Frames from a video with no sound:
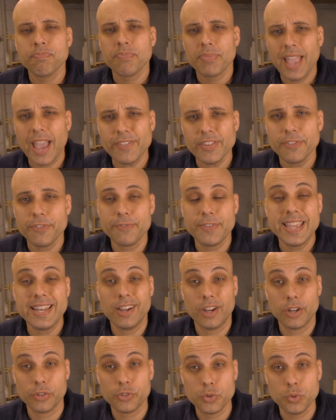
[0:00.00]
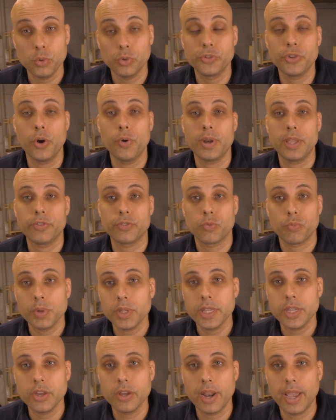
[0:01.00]
Having feet on a tool tote is a
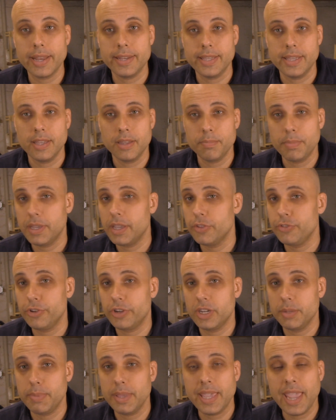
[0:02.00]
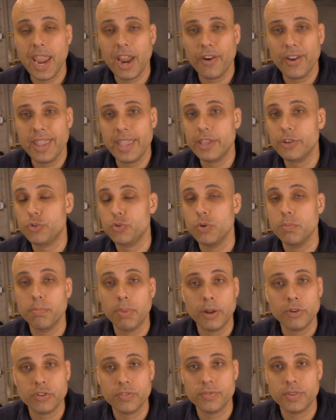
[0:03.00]
really good idea because you're going to be carrying it to a
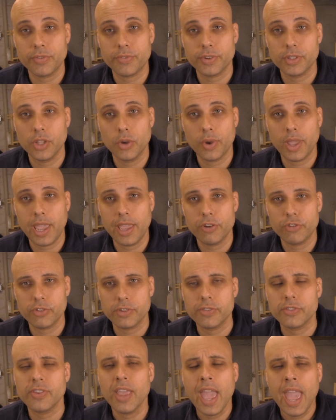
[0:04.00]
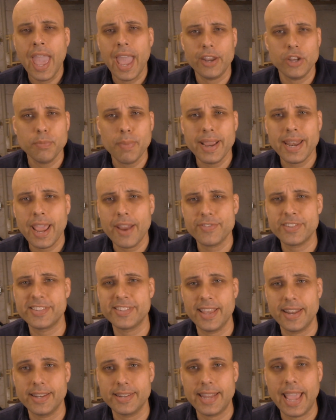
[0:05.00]
bunch of different locations and you might have to
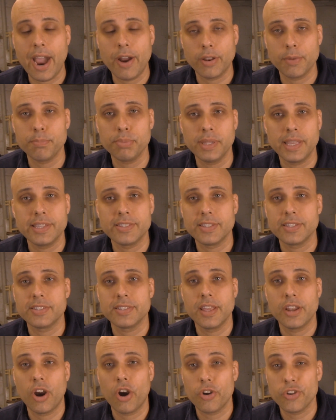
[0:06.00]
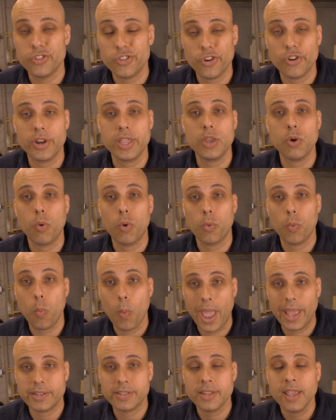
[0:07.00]
set it down in places that are dirty or
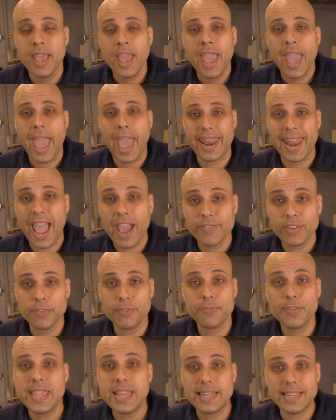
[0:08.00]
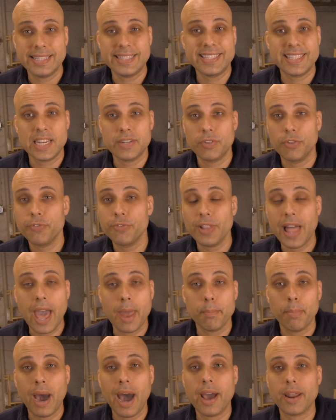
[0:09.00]
wet. And having feet instead of a
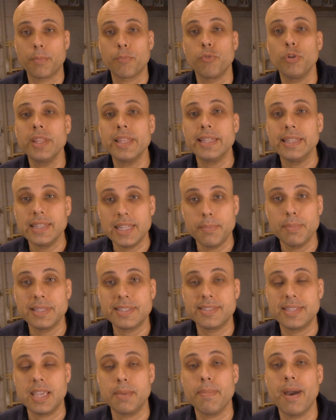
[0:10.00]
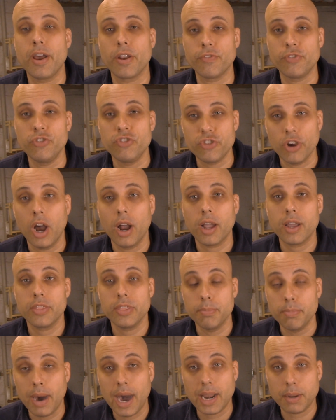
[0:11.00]
flat bottom really limits the amount of junk
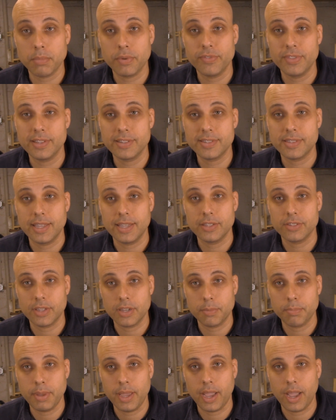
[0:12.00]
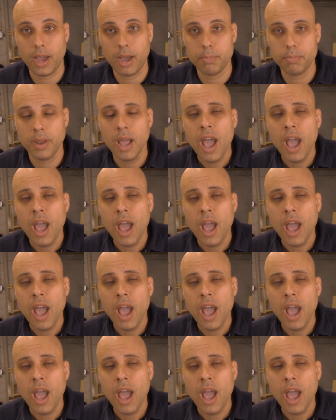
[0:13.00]
the bottom of this thing is going to pick up.